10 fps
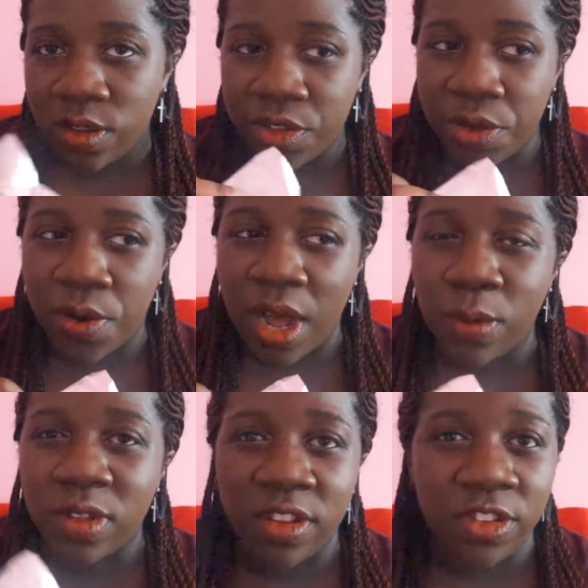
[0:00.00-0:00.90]
So I
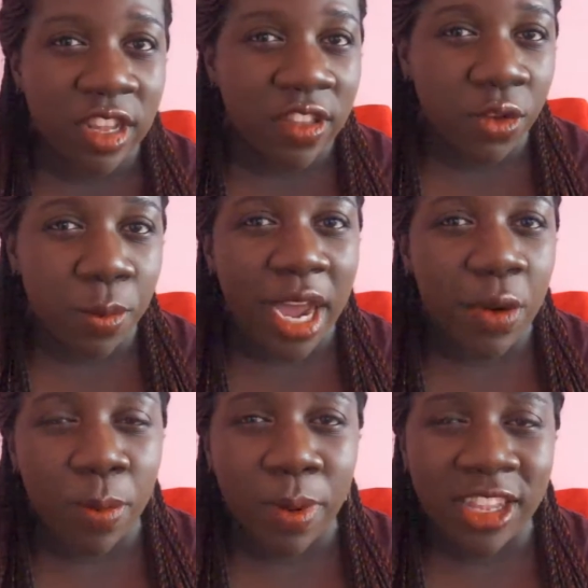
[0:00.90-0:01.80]
would suggest you buy
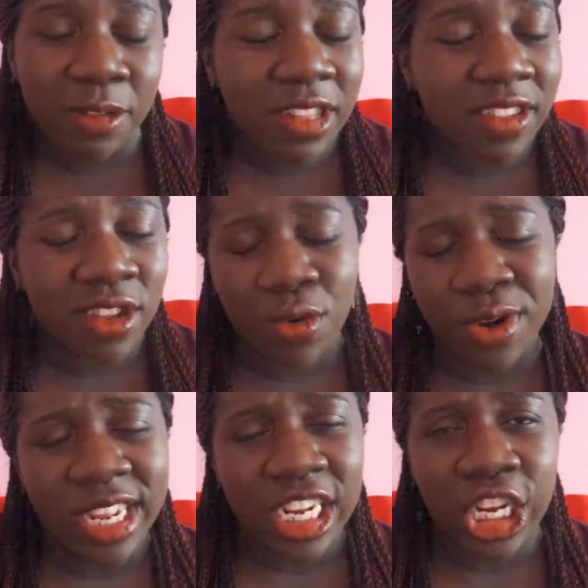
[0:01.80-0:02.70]
replacements. They're
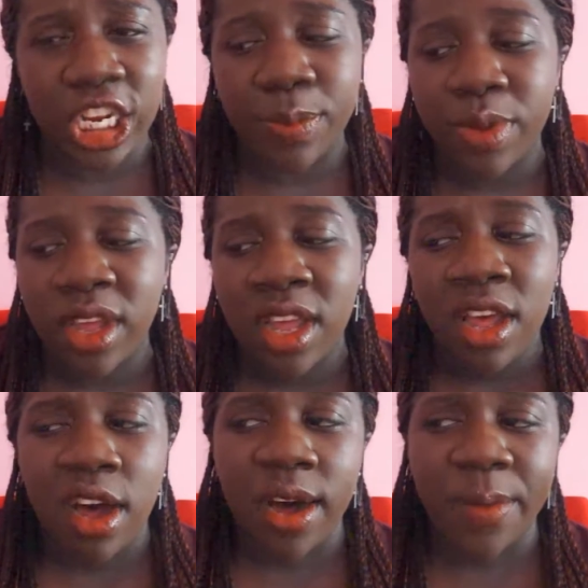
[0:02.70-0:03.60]
really cheap.
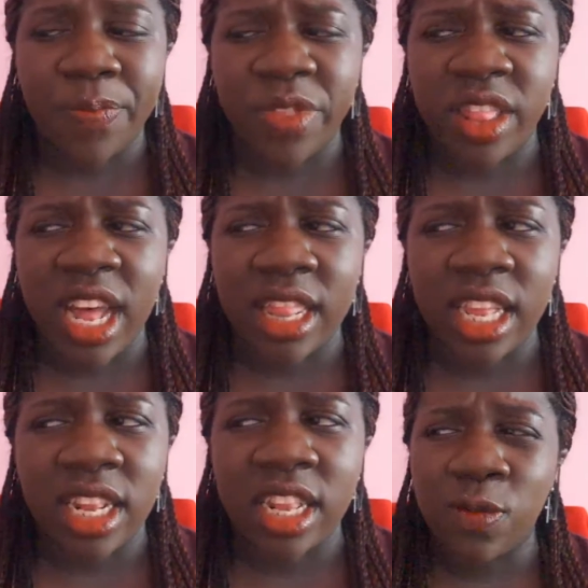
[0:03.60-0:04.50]
um, I
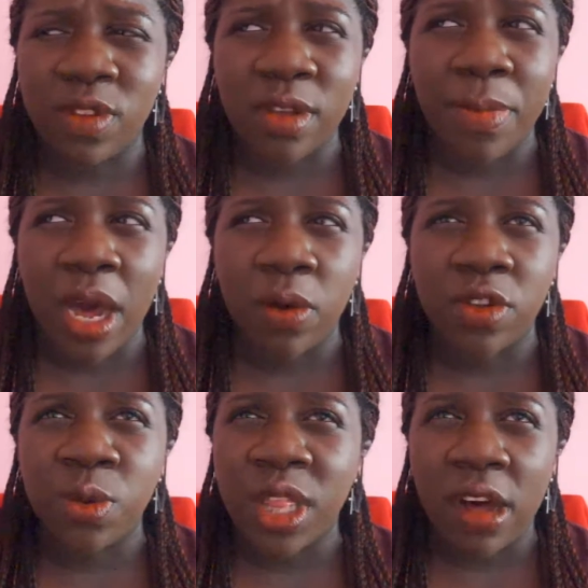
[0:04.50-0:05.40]
think was about
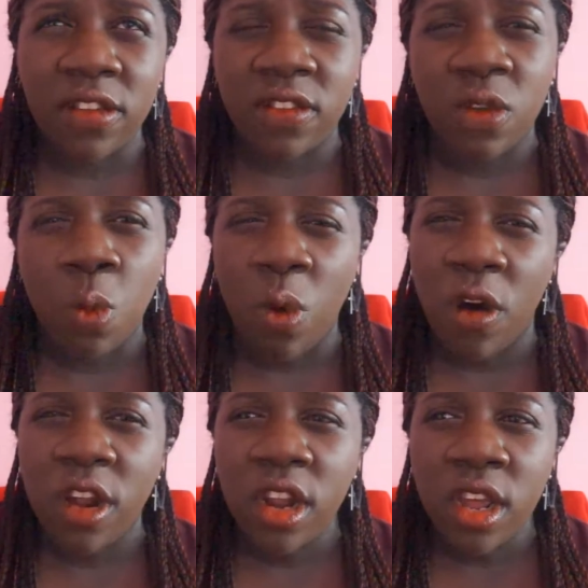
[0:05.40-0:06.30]
two thousand
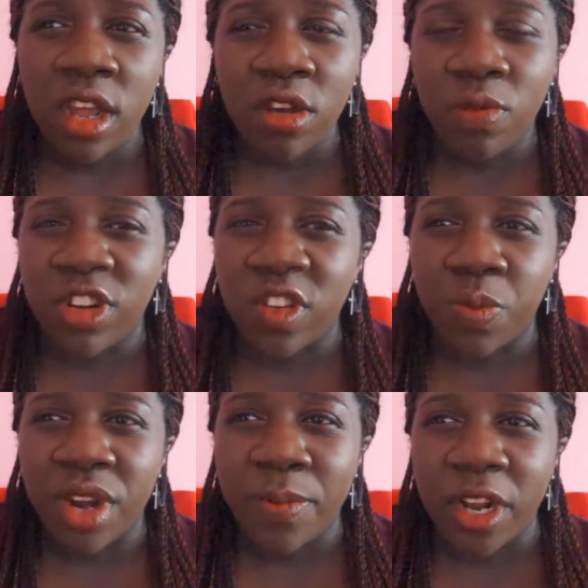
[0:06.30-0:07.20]
won, which is
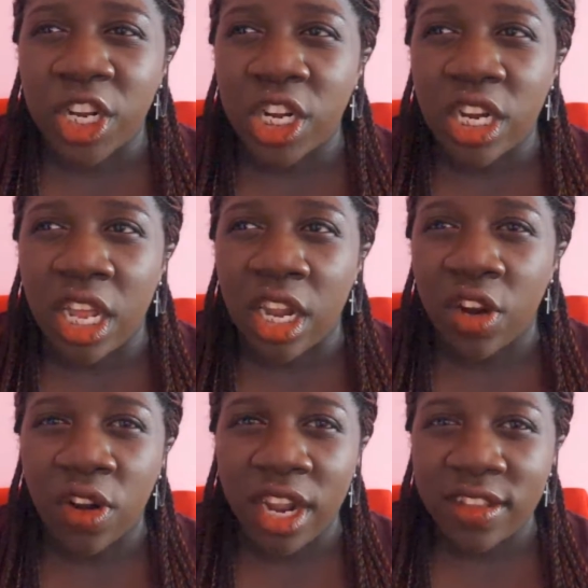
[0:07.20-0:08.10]
pretty much a
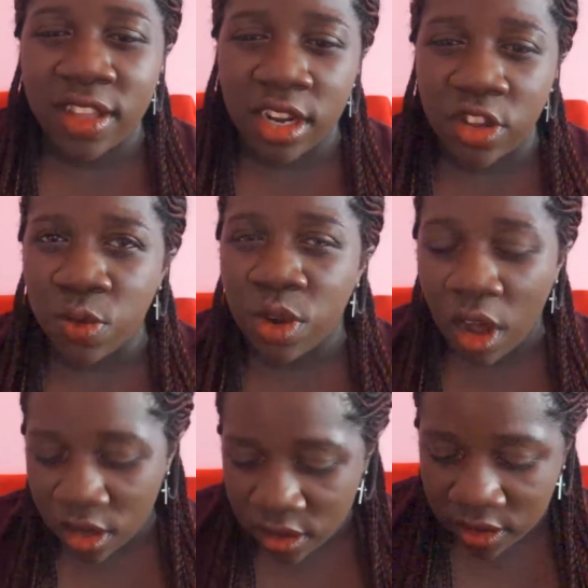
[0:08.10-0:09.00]
little less than two
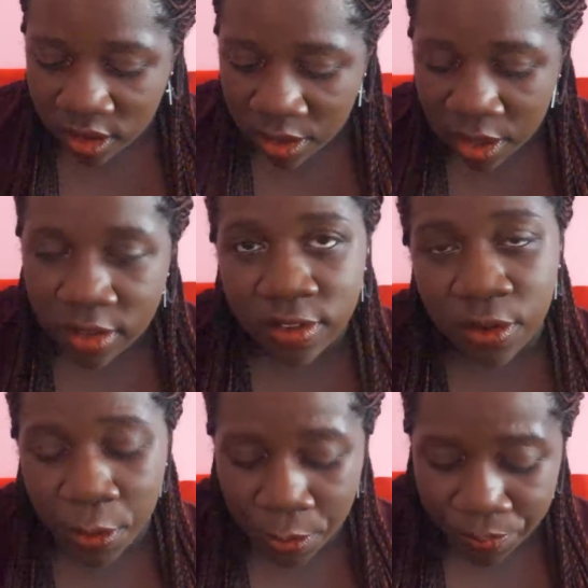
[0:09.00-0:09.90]
dollars,
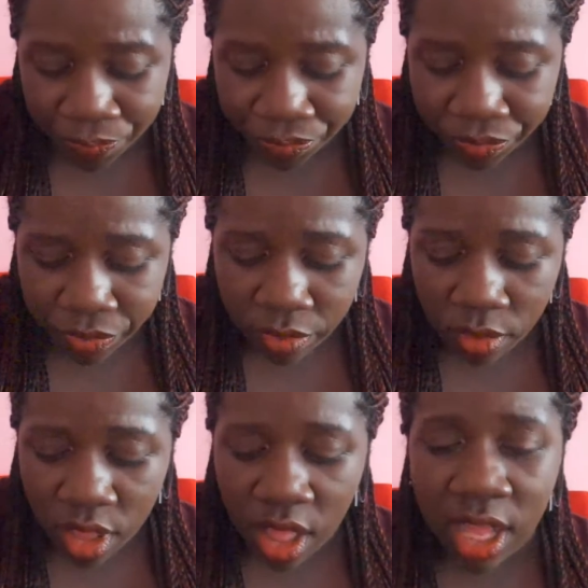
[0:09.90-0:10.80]
so
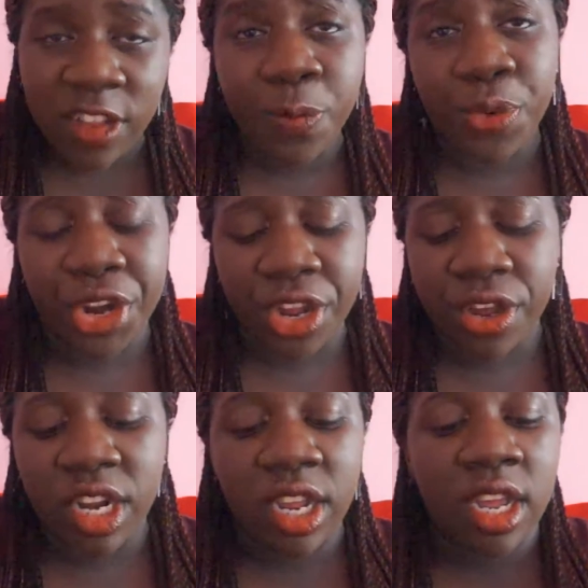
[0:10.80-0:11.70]
that's pretty
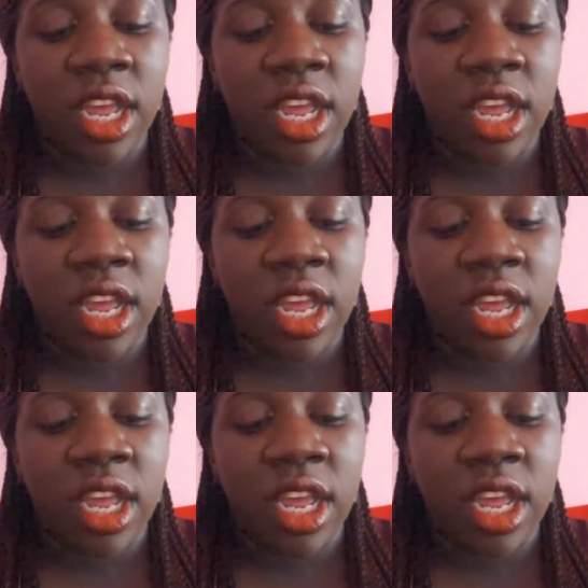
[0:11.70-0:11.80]
good.